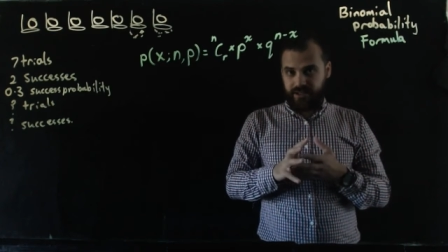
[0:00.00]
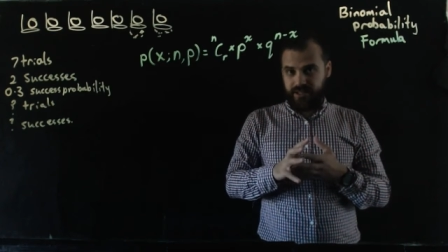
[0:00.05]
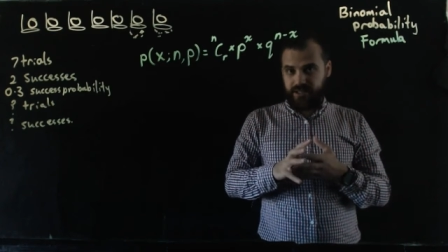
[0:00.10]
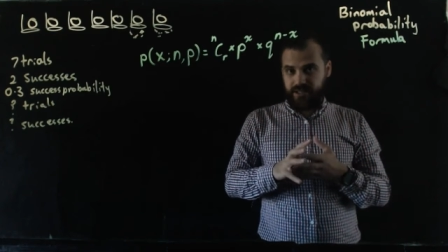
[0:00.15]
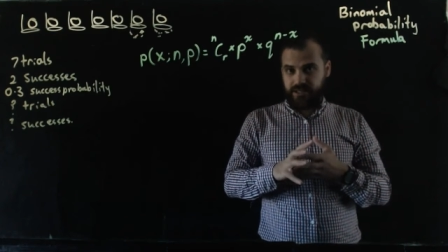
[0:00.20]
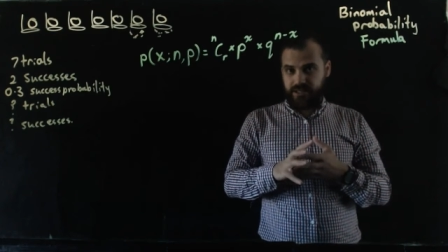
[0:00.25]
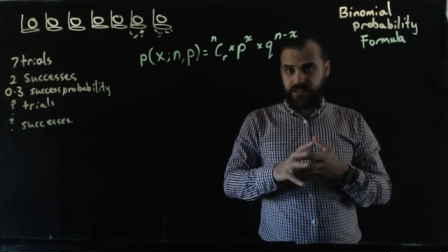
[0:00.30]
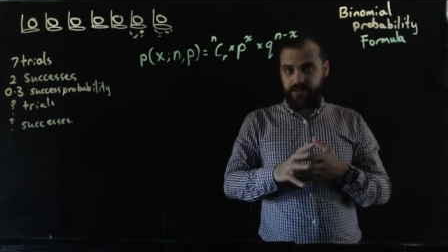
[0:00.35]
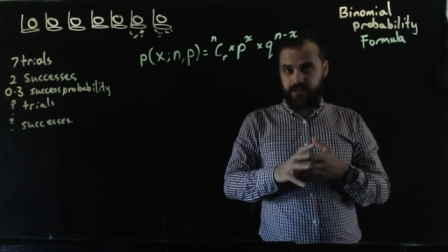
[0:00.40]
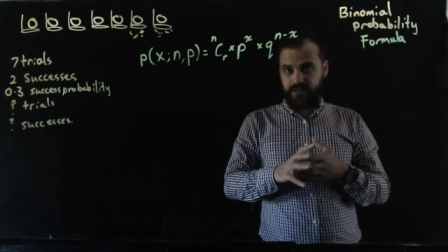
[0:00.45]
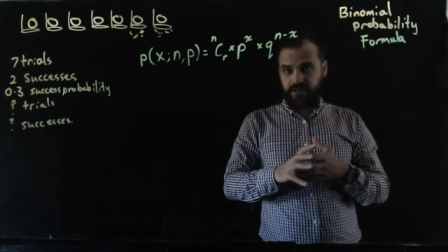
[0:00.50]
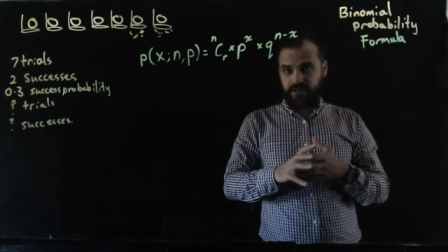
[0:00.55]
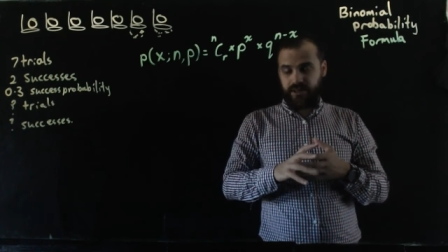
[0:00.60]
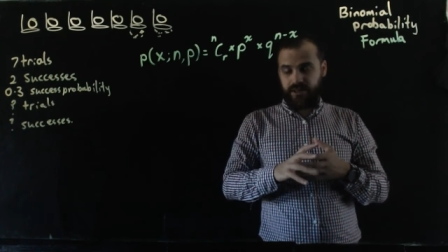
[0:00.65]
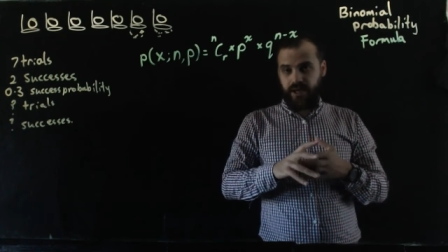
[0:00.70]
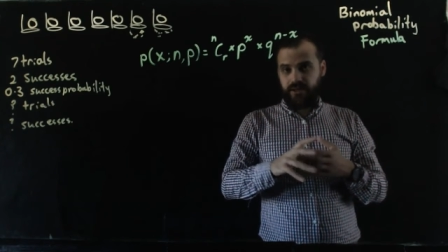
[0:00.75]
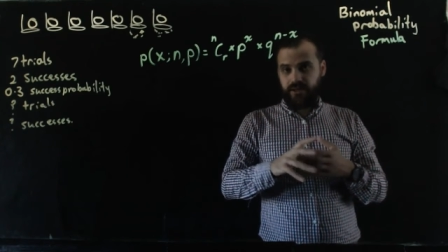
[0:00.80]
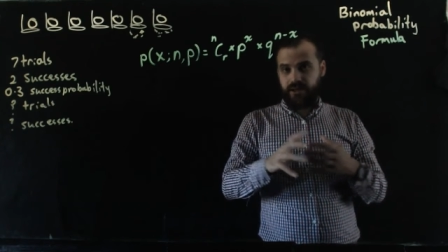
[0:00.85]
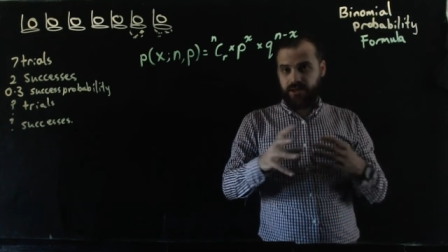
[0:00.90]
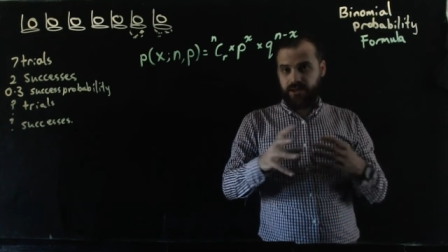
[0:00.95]
this
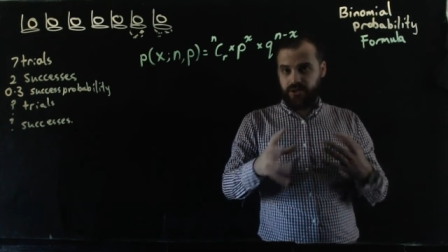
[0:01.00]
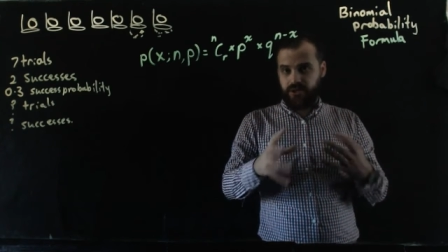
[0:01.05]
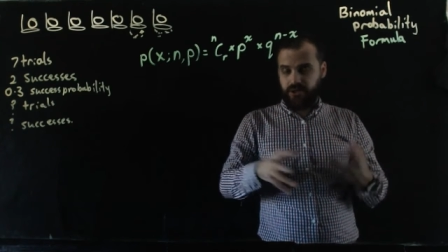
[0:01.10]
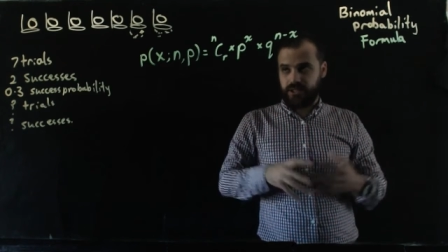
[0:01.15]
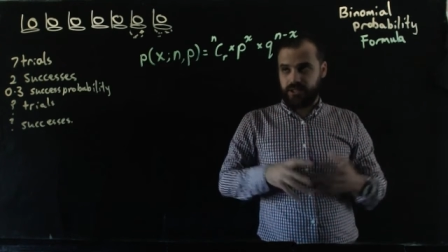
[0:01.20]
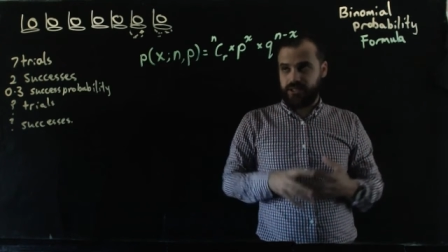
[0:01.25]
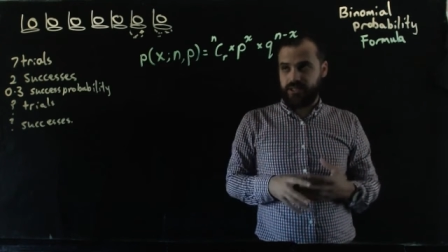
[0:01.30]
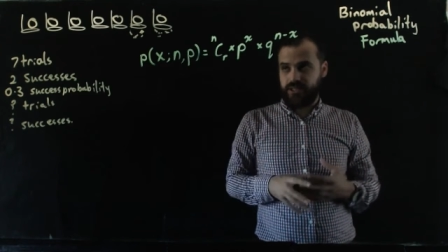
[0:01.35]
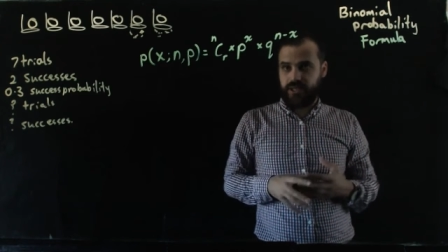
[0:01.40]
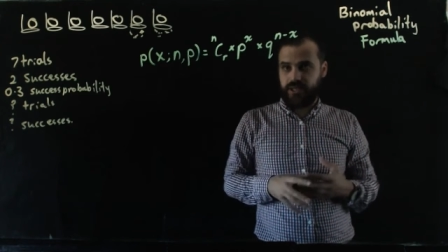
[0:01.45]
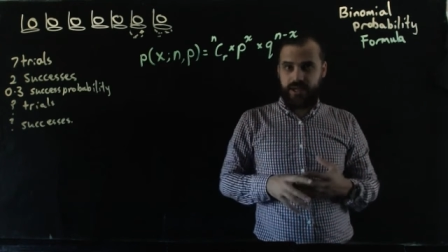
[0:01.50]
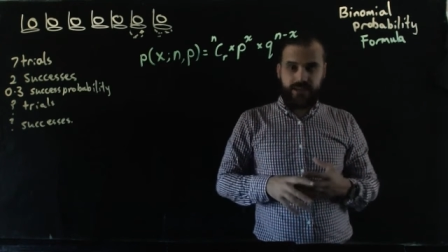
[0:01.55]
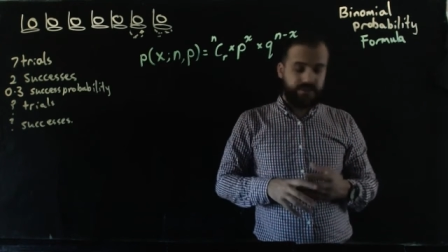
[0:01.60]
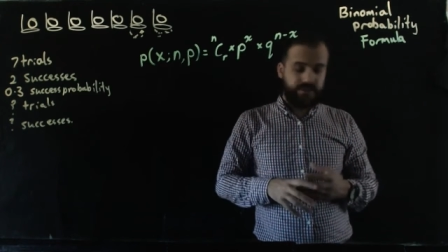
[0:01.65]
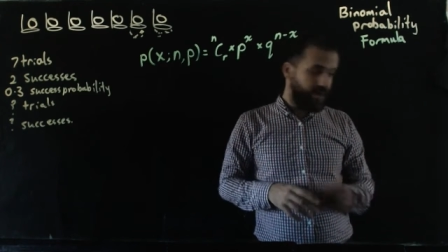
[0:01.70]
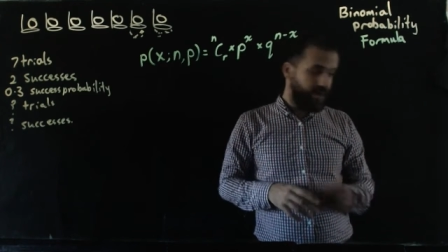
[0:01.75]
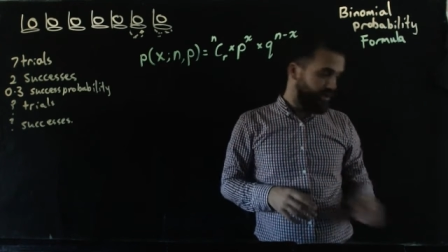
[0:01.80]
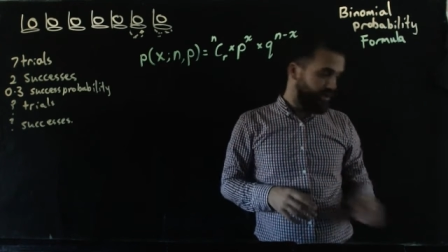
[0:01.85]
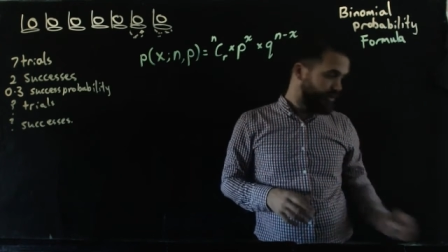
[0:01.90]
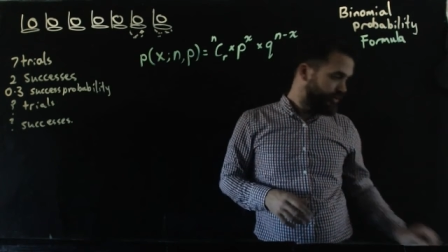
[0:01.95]
and then you guys can take
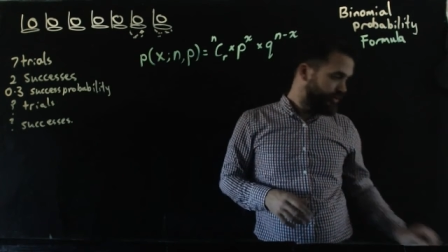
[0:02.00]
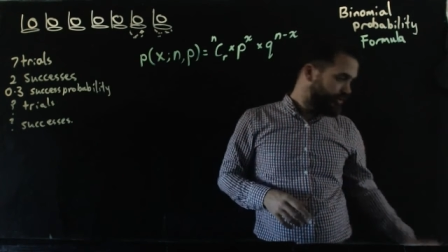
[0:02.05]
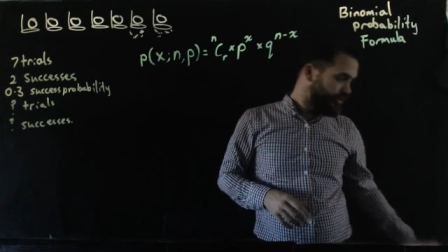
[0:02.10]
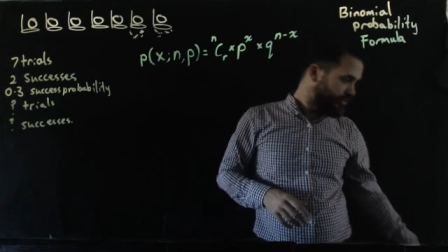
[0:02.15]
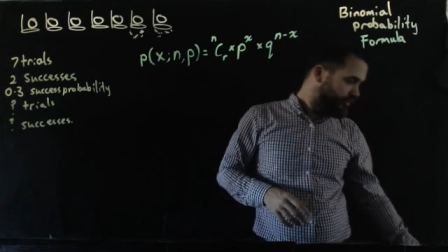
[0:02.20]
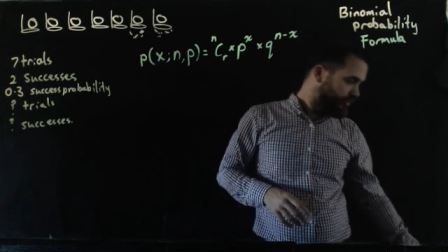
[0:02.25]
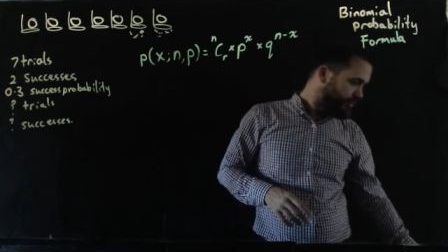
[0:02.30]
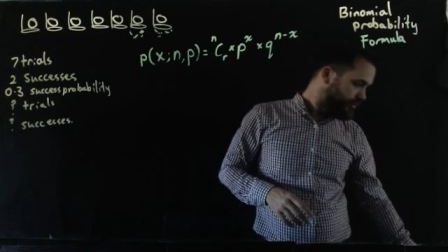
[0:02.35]
some notes.